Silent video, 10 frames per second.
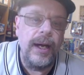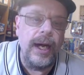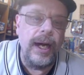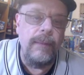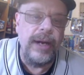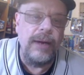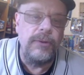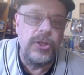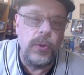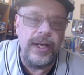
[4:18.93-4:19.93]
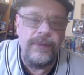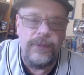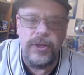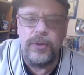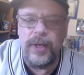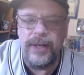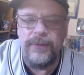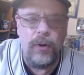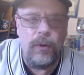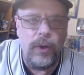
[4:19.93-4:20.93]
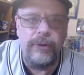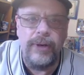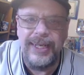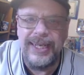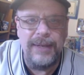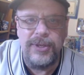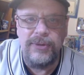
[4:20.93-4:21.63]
uh, but I was 24 and 24 in one run games.